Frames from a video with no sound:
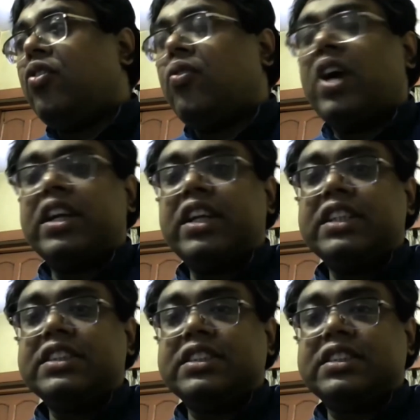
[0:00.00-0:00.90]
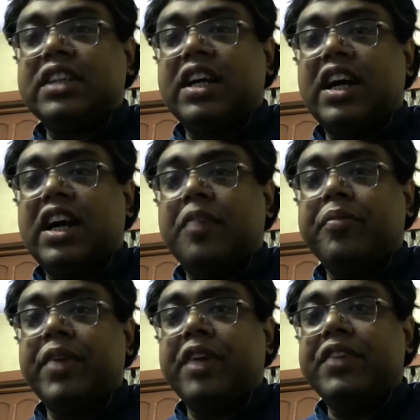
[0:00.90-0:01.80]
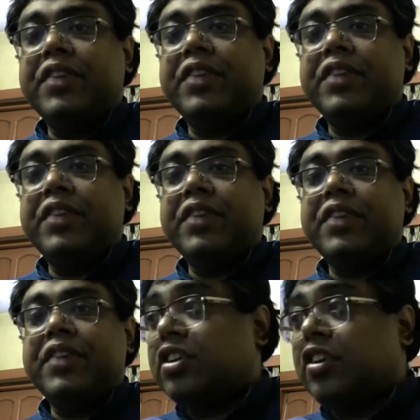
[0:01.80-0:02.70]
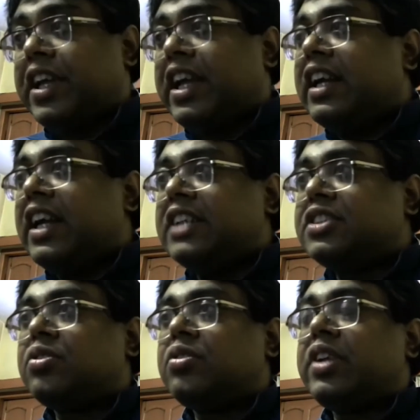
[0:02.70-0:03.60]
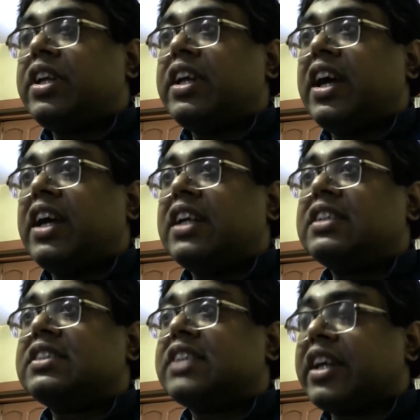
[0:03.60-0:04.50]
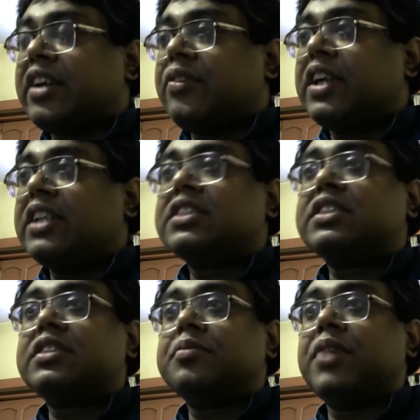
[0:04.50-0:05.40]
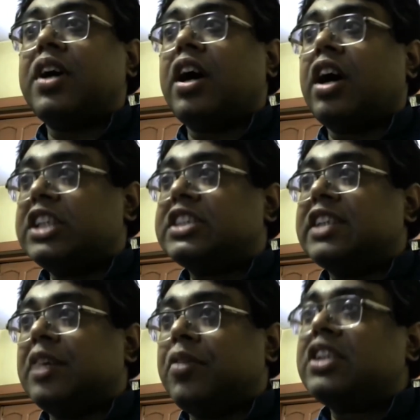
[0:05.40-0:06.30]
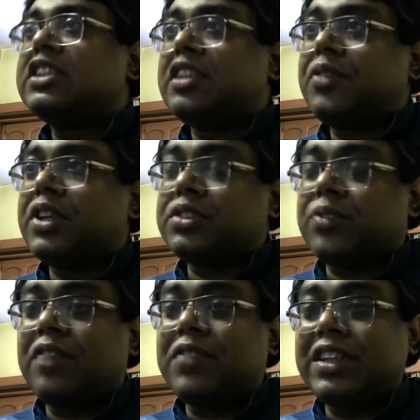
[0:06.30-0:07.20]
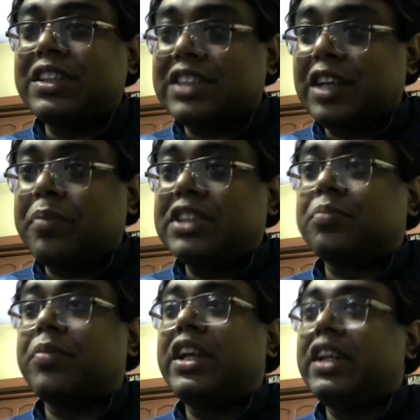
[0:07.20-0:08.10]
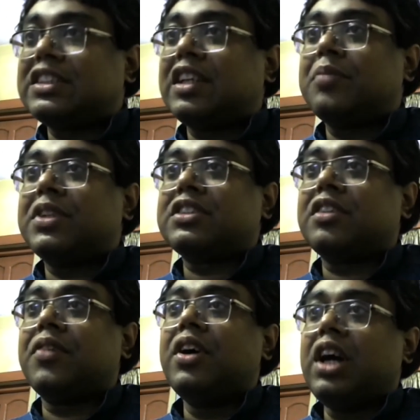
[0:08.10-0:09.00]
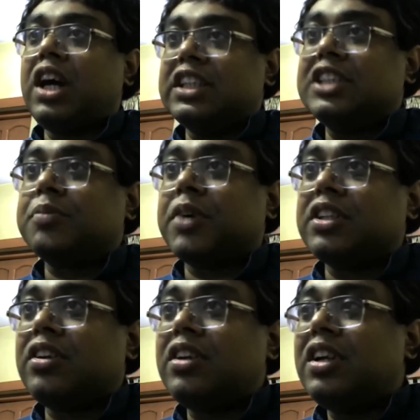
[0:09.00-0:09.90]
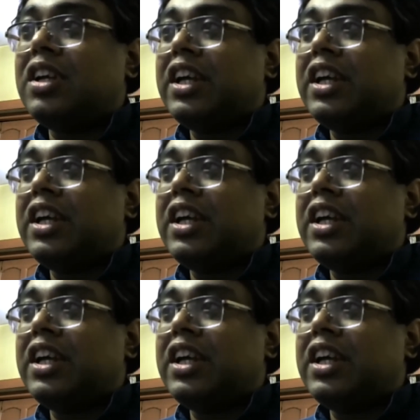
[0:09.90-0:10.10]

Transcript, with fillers: One is um, maybe it's Ovigan Rai Choudhury, and second one is uh, Anish Deb. Anish Deb was one of the disciples, main disciples of Adrish Bardhan.